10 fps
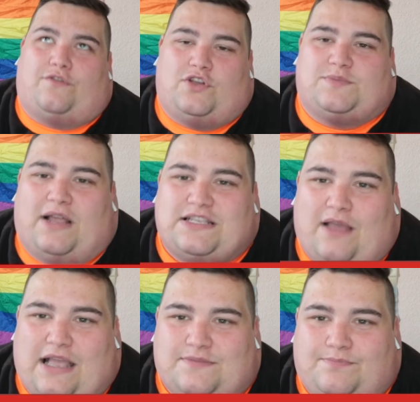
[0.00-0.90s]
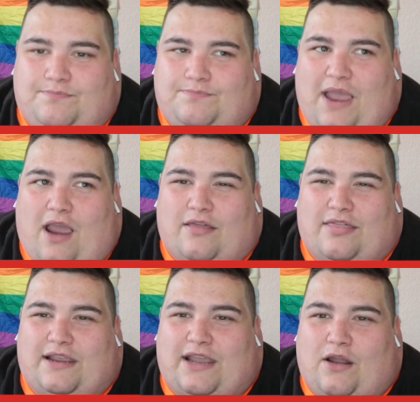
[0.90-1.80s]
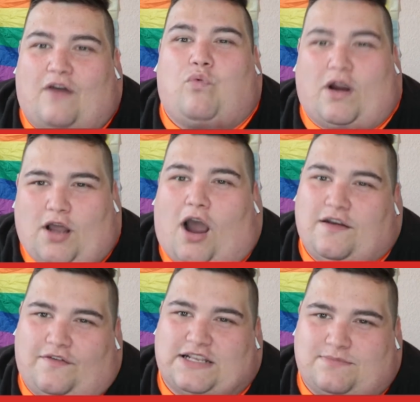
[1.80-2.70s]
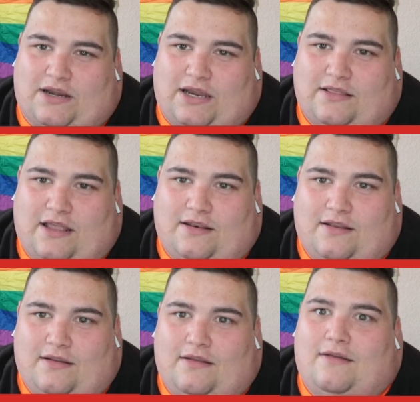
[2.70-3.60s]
the views, but it's better thinking I've worked hard for this money than